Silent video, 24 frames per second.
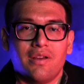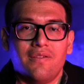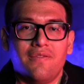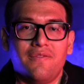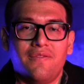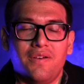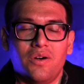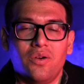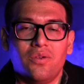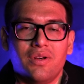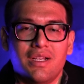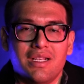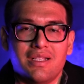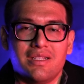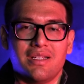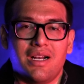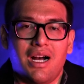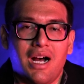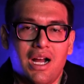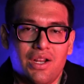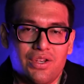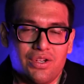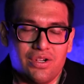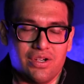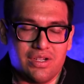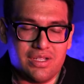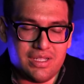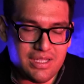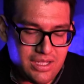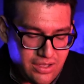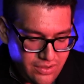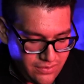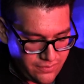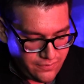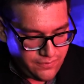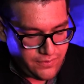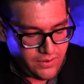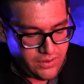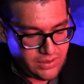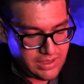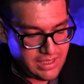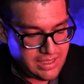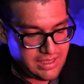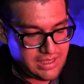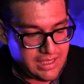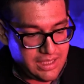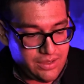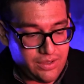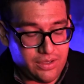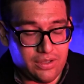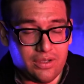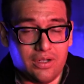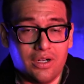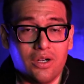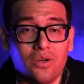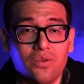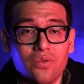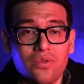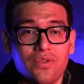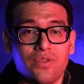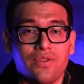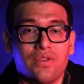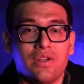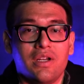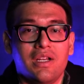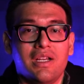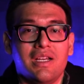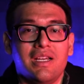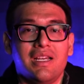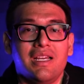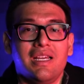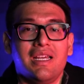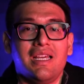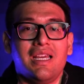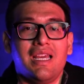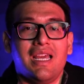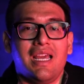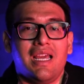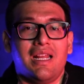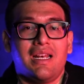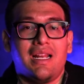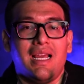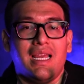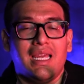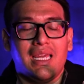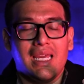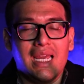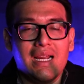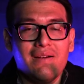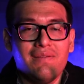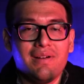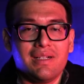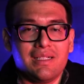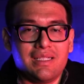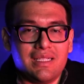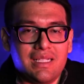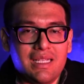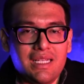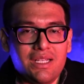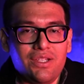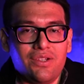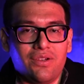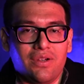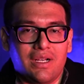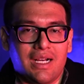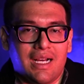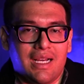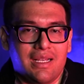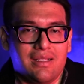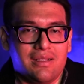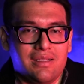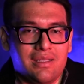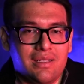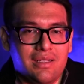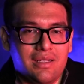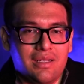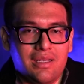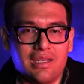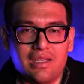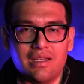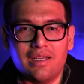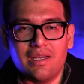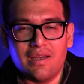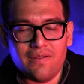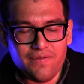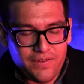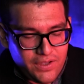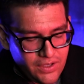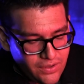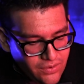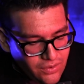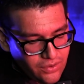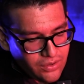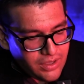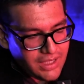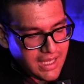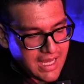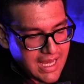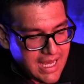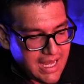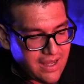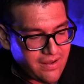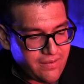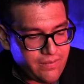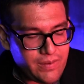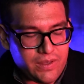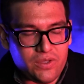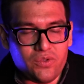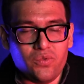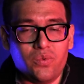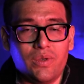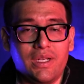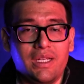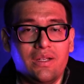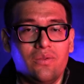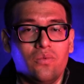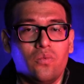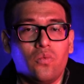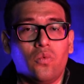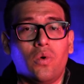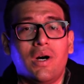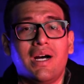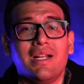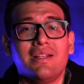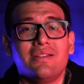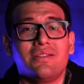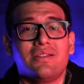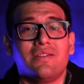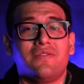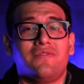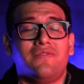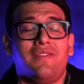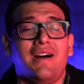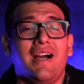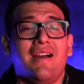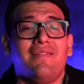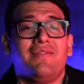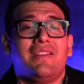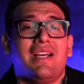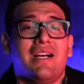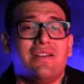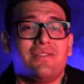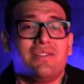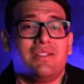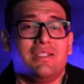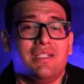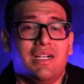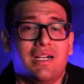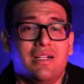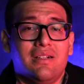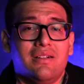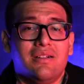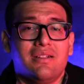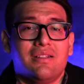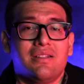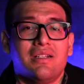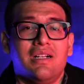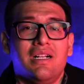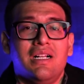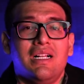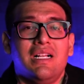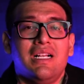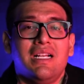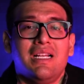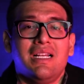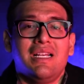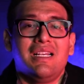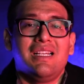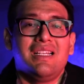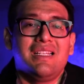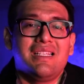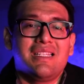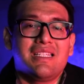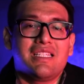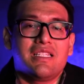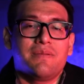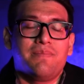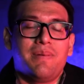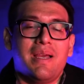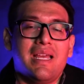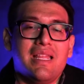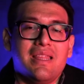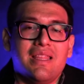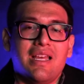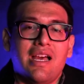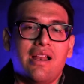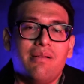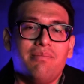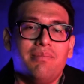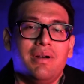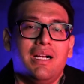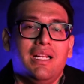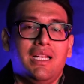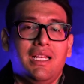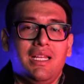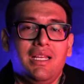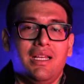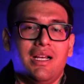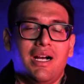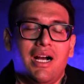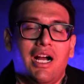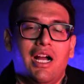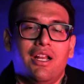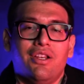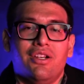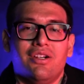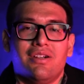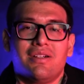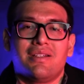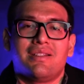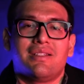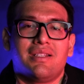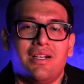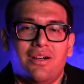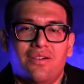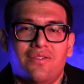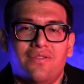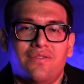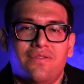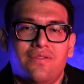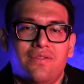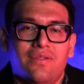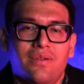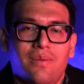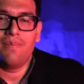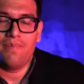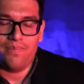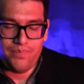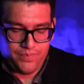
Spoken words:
Focus on yourself, focus on the growth. And I guarantee you guys, if you only have between $1,000 to $5,000, spend that money on yourself.